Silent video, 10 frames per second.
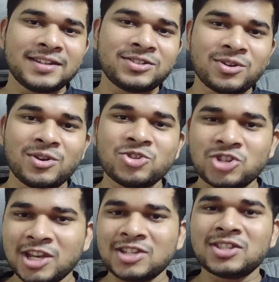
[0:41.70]
it's going
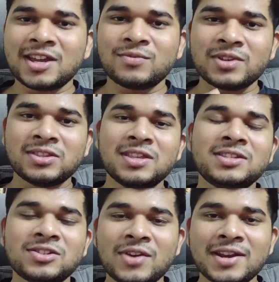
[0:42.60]
to change that. With
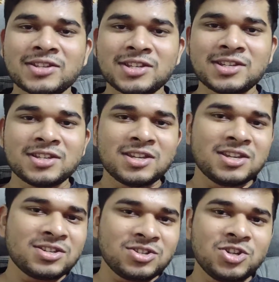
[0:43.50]
this strategy,
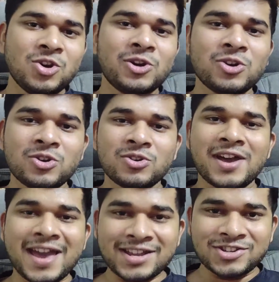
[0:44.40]
you're
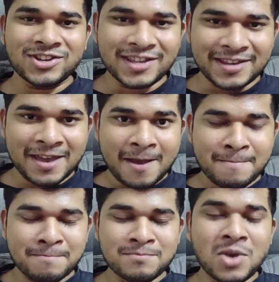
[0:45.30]
going to actually
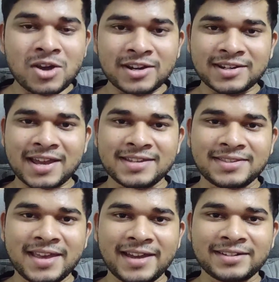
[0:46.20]

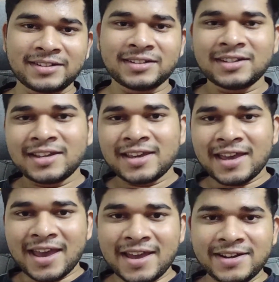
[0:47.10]
monetize that
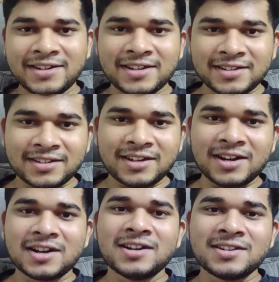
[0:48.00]
and
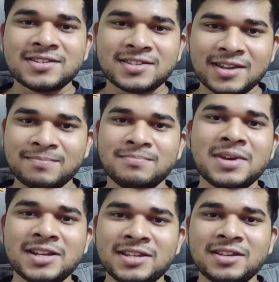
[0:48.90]
earn
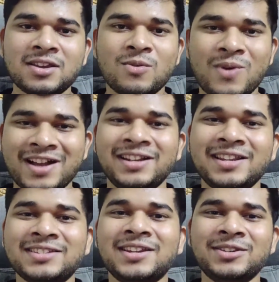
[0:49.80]
some money
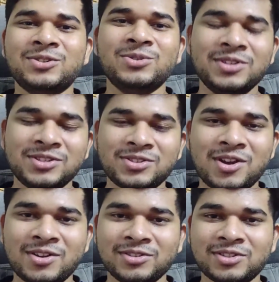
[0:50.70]
while listening to
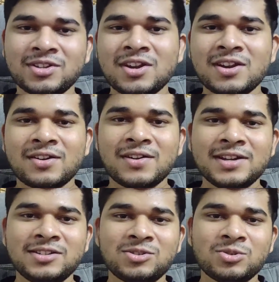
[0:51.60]
these songs,
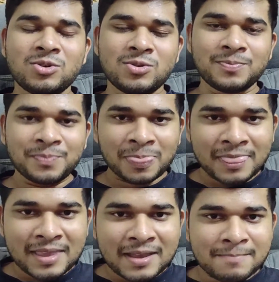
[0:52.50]
right? So
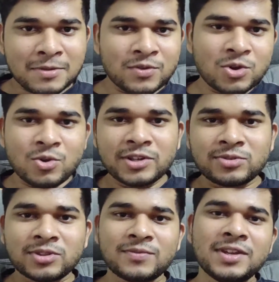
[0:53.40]
before
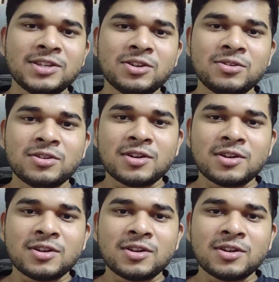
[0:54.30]
going to the video,